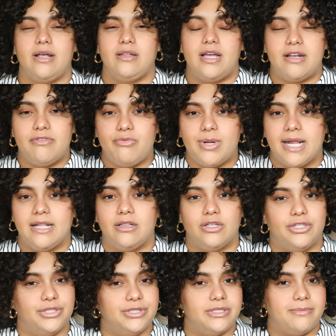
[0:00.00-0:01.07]
A lot of what I
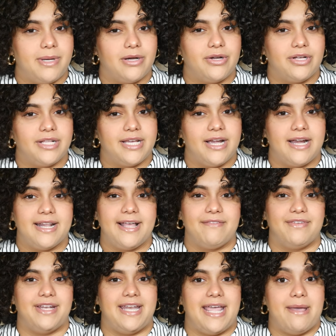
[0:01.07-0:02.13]
learned about curly hair, I didn't
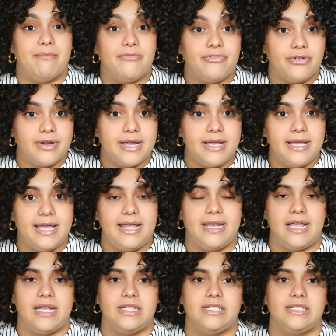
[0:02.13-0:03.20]
have a name for it,
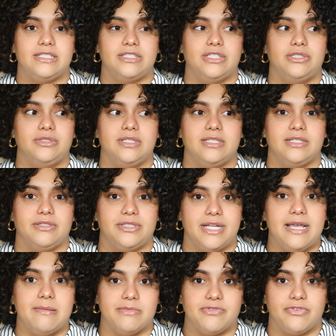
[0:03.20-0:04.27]
and I didn't know that there were
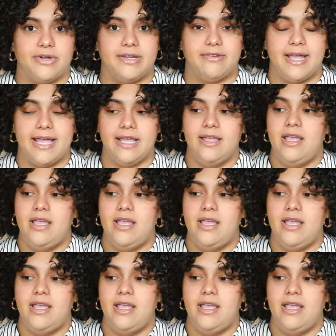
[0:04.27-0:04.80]
names for it, right?